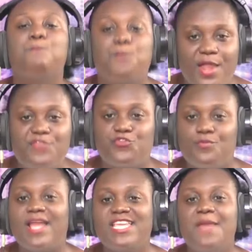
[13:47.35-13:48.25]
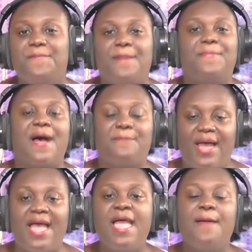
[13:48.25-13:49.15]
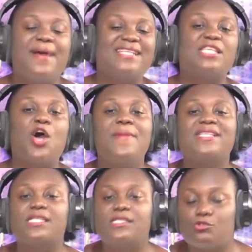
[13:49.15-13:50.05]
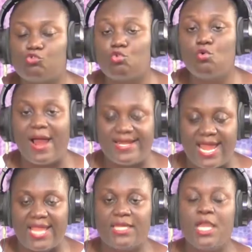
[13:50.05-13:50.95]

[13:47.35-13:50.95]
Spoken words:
bo adwuma ye papa but se obesisi suku adan